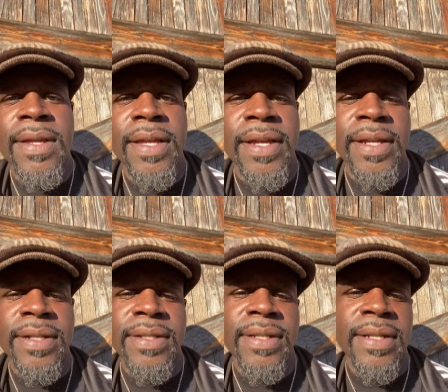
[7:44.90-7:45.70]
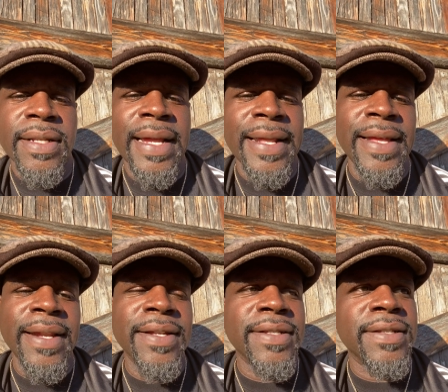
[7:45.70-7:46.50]
And that, that
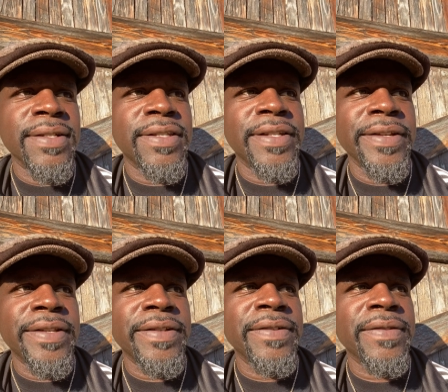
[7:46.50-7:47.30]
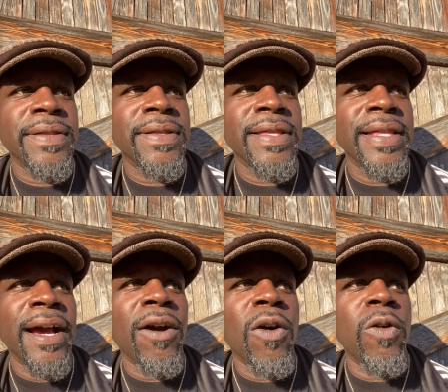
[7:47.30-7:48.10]
is the center
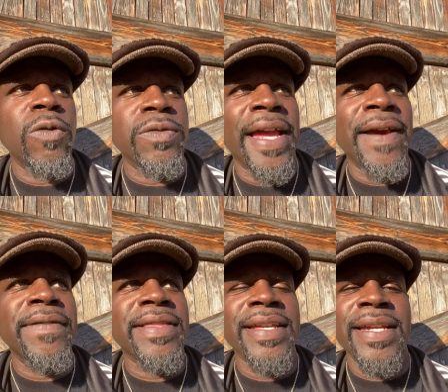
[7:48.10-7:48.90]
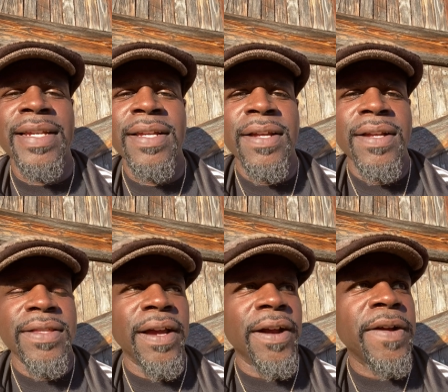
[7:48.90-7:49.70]
that holds everything.
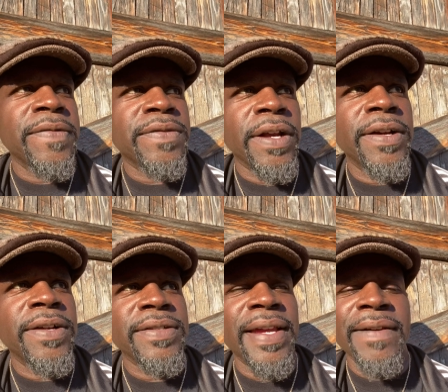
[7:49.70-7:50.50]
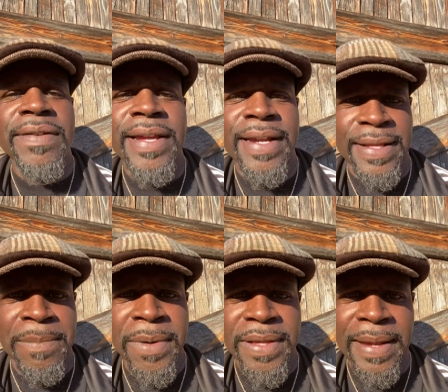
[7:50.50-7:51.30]
The earth turns every day. The
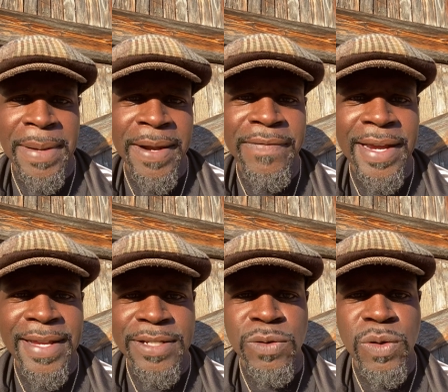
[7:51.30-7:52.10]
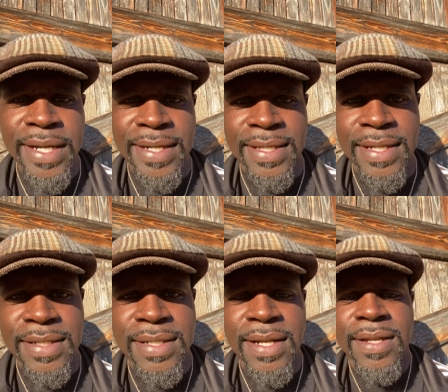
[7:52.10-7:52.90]
matter of fact, as you looking at
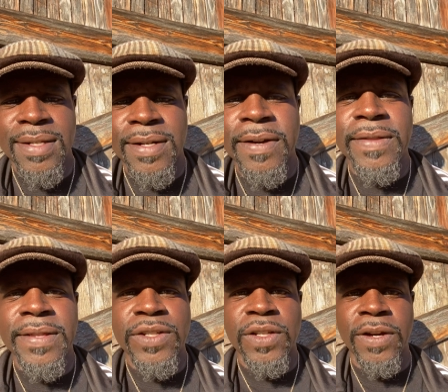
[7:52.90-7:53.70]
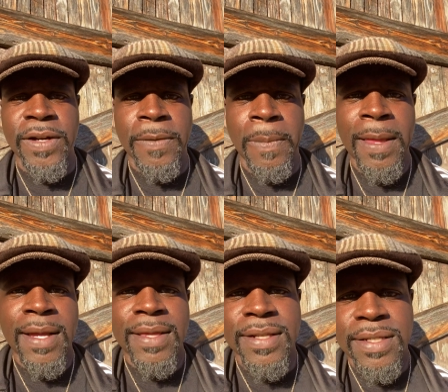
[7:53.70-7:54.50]
this, the earth is turning.
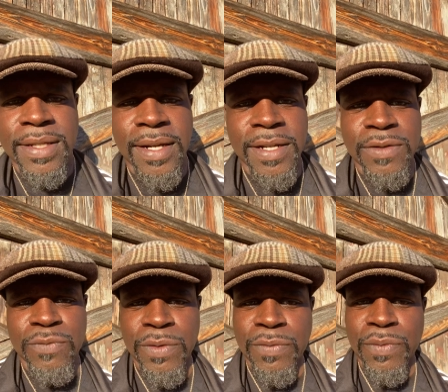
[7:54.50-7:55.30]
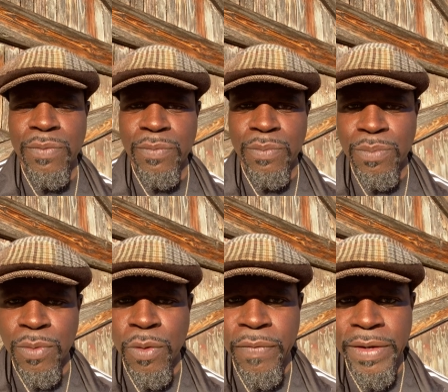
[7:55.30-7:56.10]
The sun is re
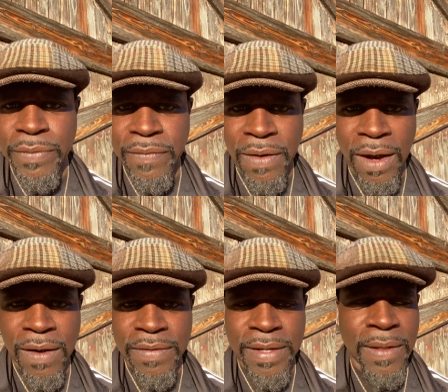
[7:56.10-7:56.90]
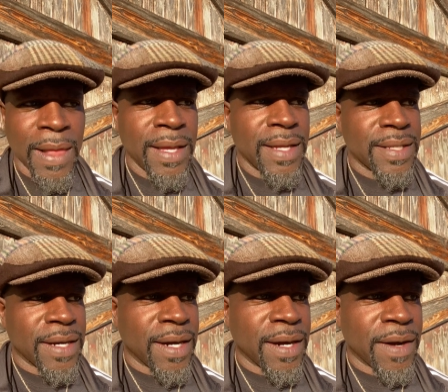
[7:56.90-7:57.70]
moving, revolving
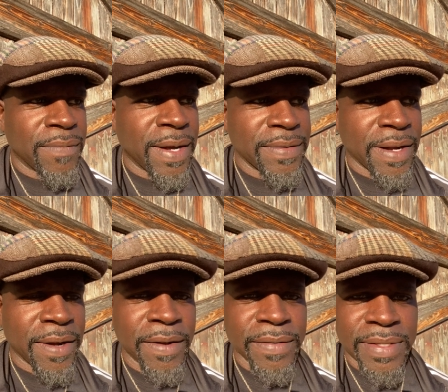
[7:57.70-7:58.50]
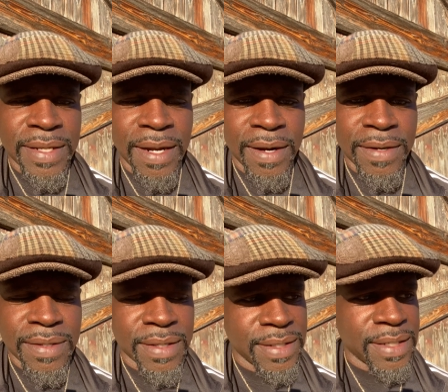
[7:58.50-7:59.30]
uh, around the earth and the
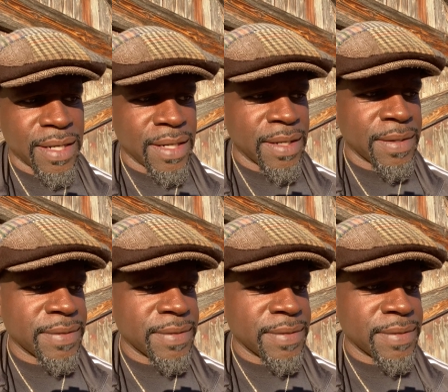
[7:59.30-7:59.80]
earth is uh,